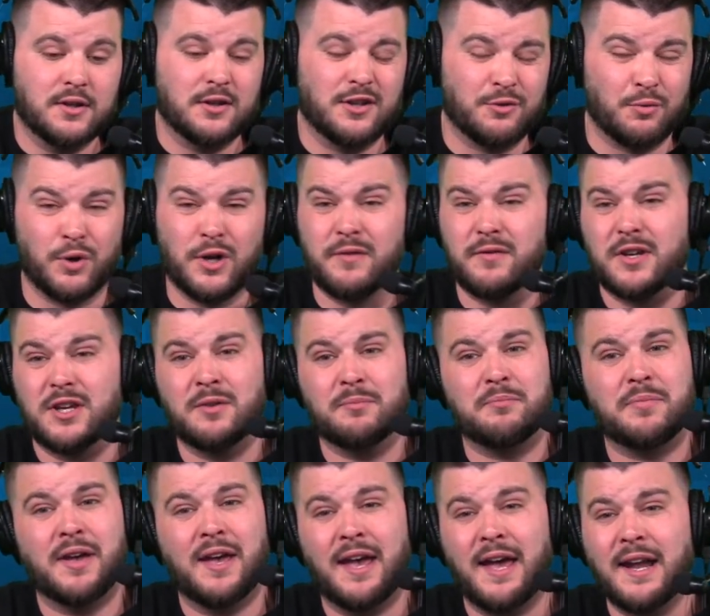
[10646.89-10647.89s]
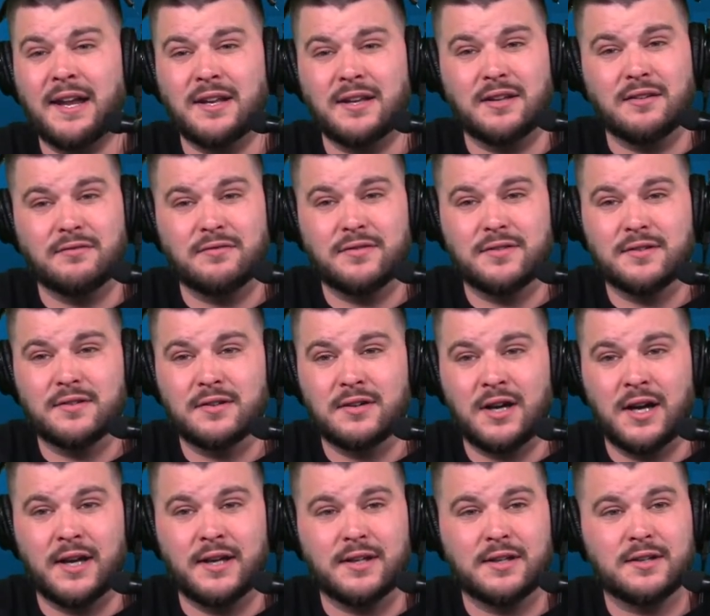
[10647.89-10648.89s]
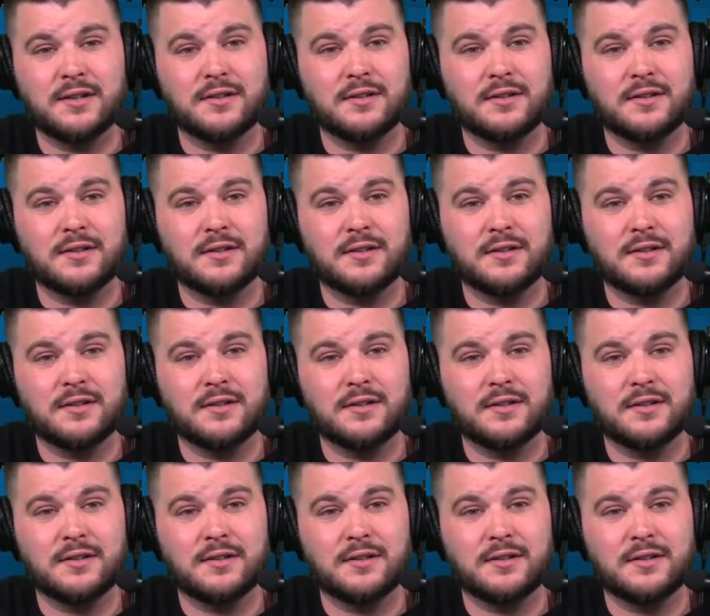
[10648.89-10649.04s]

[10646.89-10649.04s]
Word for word: You weren't even competitive. Like,